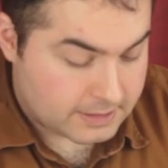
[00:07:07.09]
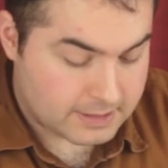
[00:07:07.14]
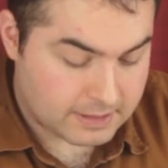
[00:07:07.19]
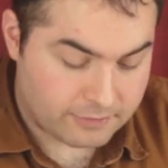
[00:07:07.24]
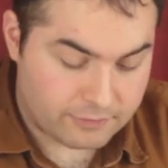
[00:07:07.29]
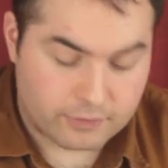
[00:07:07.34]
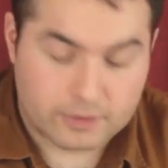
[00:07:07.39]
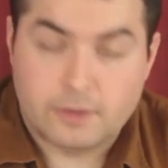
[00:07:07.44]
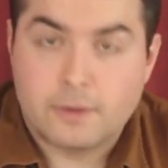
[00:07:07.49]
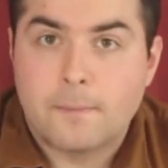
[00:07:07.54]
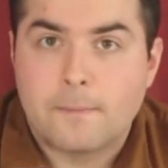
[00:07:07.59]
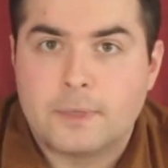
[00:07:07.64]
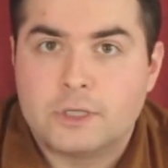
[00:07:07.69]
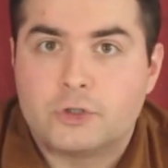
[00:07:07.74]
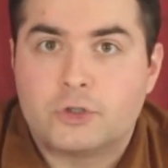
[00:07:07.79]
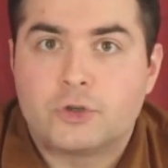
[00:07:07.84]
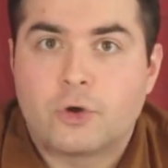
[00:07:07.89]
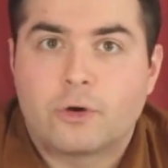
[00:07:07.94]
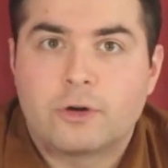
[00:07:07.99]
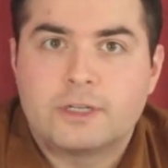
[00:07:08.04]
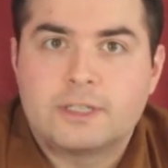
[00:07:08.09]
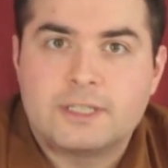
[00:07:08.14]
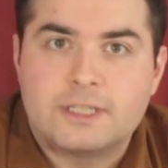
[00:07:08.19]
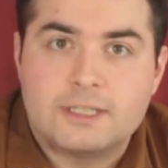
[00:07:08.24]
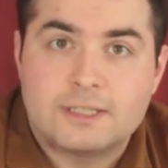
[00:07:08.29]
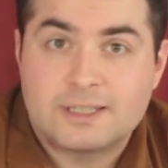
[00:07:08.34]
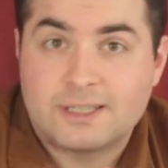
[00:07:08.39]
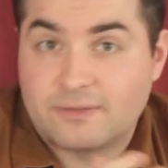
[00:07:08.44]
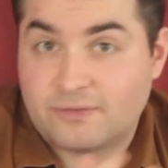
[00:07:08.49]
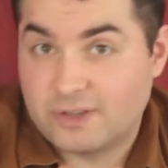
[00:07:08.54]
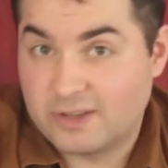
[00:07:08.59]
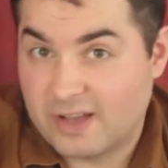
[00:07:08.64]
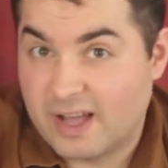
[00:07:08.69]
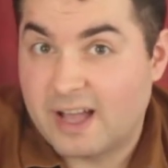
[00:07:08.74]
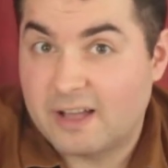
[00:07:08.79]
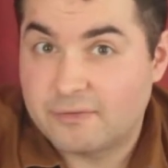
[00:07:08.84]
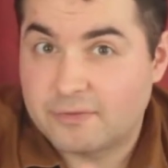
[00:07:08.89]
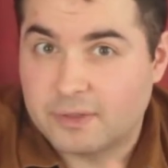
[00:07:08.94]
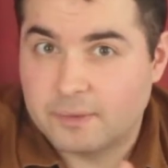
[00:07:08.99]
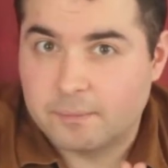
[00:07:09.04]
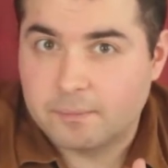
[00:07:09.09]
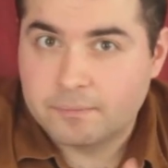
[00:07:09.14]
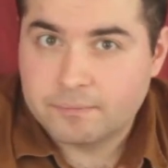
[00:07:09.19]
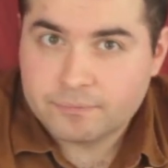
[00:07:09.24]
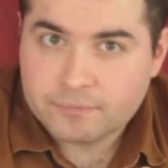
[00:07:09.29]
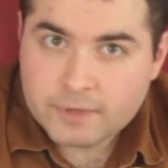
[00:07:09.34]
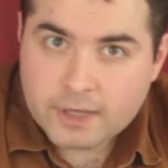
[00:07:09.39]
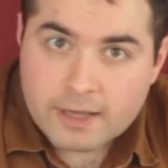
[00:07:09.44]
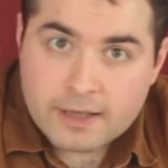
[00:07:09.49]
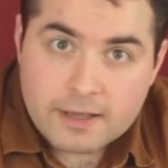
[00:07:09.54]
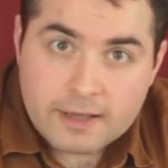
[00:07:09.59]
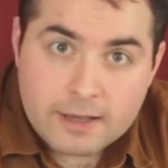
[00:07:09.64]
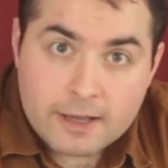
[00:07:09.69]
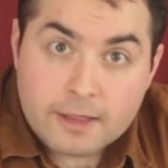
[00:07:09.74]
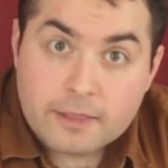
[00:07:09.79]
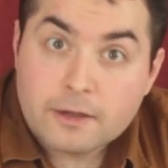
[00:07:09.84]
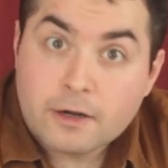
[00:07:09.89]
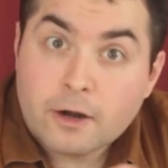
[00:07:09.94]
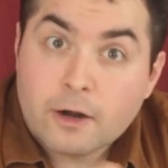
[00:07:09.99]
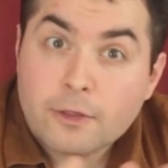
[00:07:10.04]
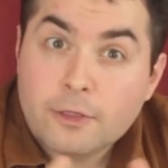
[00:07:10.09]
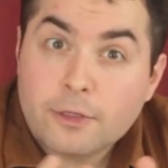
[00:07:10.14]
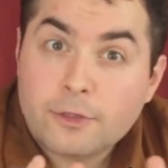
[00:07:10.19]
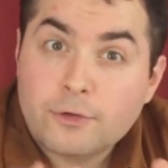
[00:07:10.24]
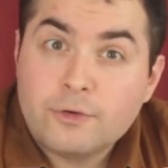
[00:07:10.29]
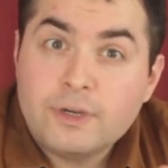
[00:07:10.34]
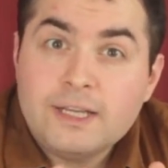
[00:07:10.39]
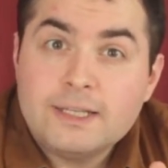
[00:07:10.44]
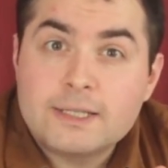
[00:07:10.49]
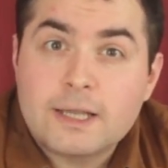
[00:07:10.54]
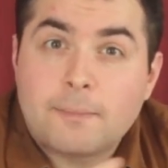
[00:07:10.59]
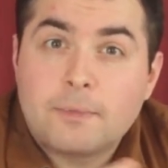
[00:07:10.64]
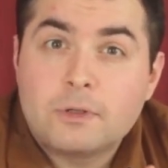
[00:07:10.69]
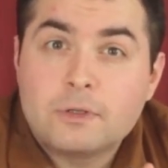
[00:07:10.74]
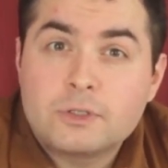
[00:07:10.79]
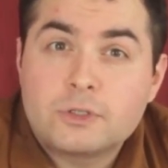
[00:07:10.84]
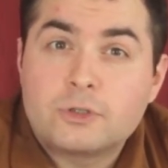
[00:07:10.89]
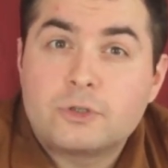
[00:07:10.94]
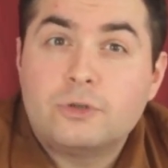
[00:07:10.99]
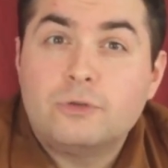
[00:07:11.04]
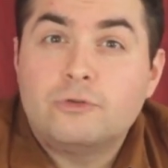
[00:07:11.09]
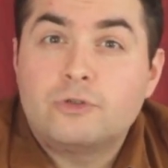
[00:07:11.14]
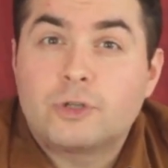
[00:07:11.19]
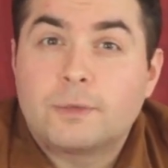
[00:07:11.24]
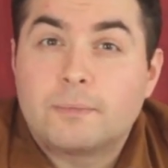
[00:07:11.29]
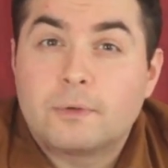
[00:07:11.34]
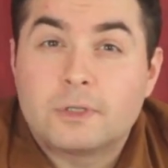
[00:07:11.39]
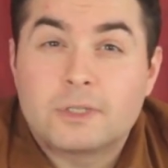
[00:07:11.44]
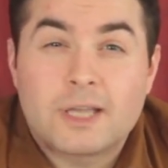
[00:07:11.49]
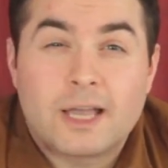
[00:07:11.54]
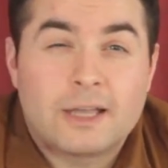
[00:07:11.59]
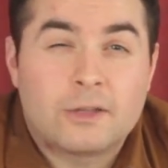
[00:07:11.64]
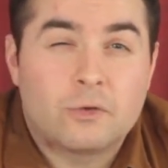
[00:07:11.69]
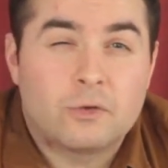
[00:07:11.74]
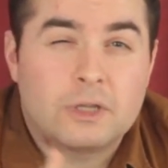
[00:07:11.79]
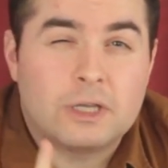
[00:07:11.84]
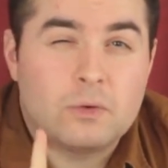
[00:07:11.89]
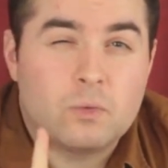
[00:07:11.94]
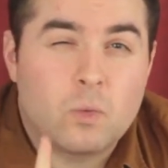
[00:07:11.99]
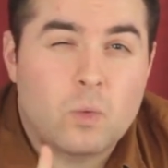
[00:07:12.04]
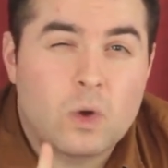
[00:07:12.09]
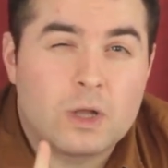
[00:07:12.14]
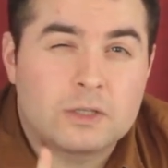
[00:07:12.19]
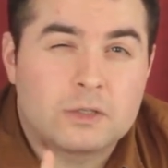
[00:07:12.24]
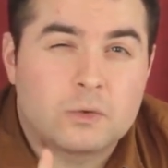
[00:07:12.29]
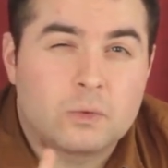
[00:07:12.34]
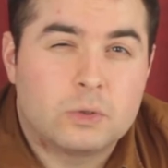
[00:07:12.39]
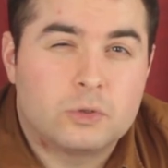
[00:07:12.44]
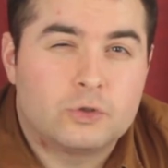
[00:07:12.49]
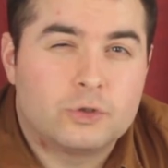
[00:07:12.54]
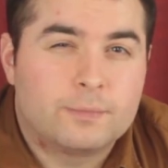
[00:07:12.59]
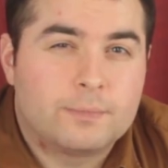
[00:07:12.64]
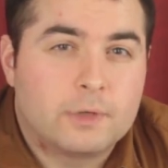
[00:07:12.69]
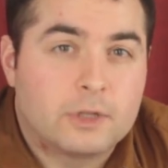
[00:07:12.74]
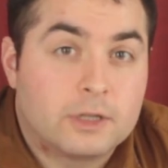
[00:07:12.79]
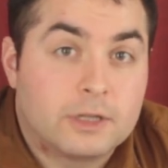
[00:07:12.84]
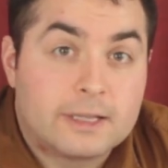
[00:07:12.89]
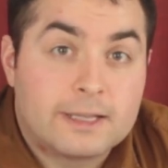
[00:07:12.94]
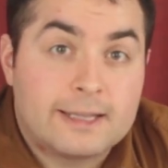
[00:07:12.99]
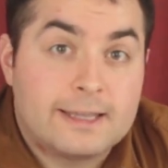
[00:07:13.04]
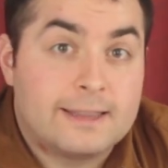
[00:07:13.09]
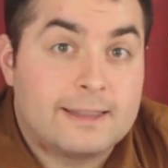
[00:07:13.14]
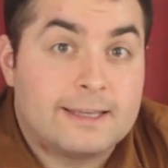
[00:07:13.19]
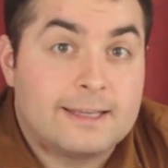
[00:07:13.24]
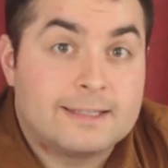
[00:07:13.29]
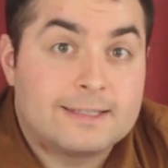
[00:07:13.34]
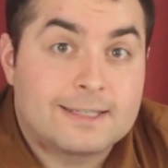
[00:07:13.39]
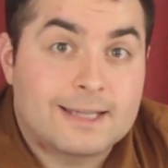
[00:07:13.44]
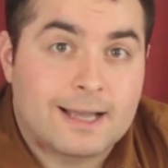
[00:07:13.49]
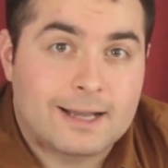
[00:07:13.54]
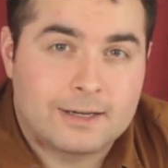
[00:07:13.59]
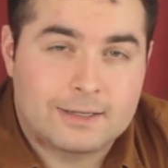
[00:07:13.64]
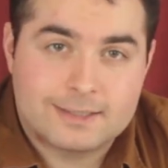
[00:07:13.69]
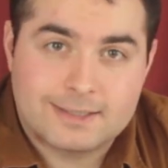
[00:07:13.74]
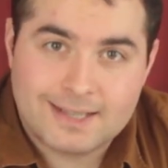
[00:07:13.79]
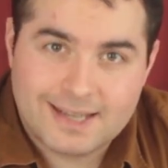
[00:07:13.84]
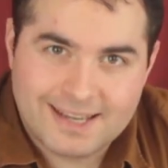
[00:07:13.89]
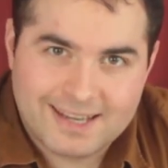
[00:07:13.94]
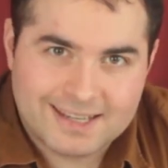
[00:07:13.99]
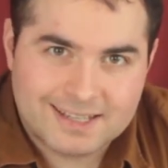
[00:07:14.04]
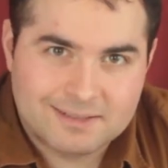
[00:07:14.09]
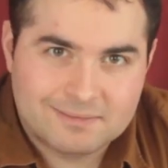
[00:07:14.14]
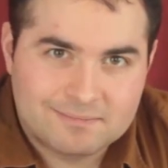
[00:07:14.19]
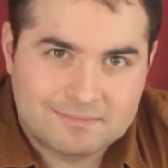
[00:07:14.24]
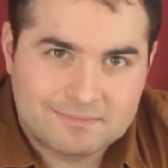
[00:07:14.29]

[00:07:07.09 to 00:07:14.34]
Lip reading: different majorities if you have them. And there are 3 doubles, 2 triples, and only 1 quadruple in the entire deck.